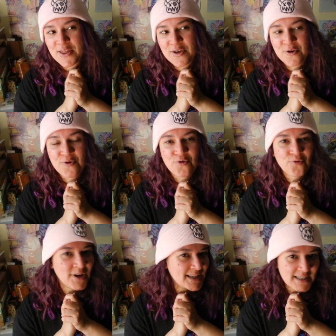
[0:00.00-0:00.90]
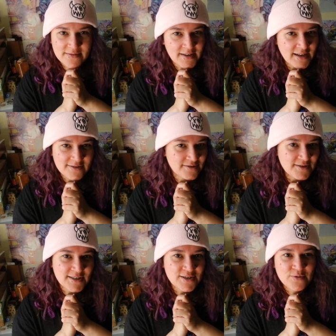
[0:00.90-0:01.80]
the crazy financial
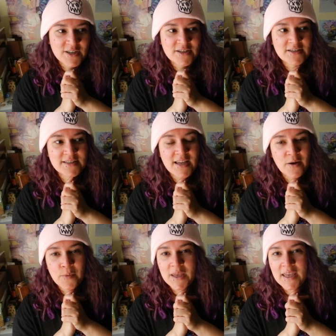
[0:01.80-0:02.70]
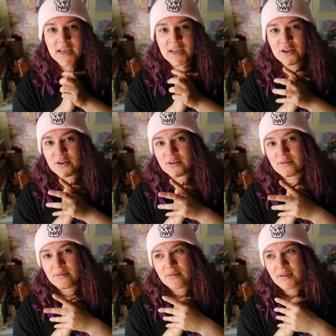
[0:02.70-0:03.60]
situations that we
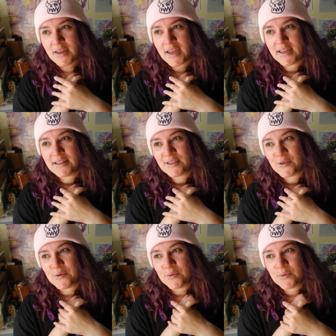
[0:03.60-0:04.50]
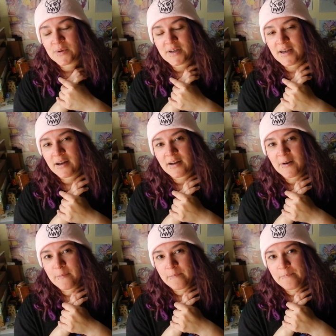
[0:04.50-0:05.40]
get into.
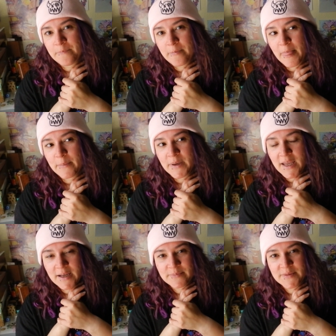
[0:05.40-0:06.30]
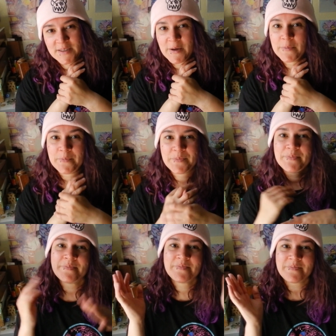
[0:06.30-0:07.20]
Um, but yeah, so
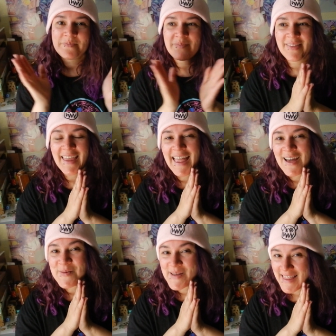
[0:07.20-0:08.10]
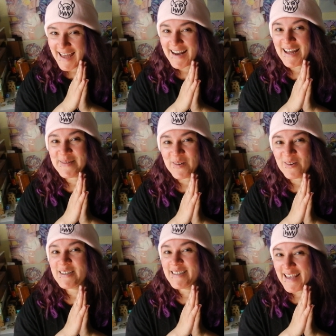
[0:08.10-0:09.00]
with that, I'm
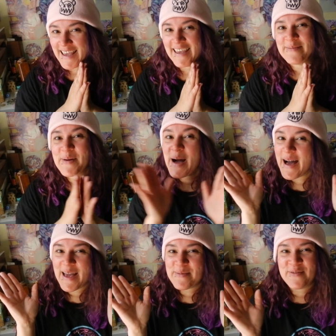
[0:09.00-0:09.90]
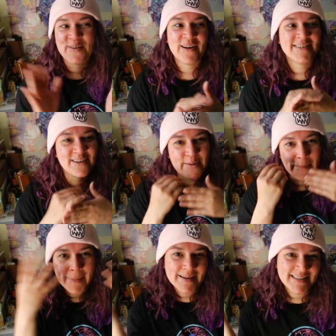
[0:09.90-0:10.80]
going to say bye before I
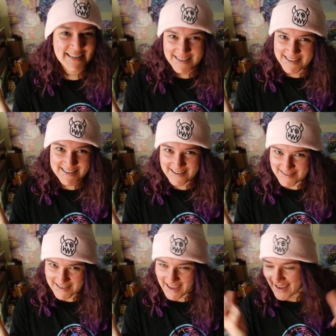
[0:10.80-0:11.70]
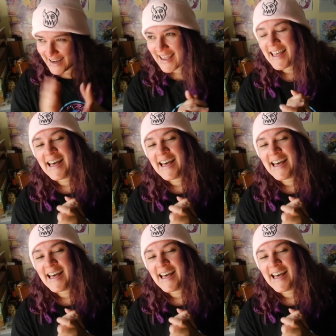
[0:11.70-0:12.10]
start bursting into tears again.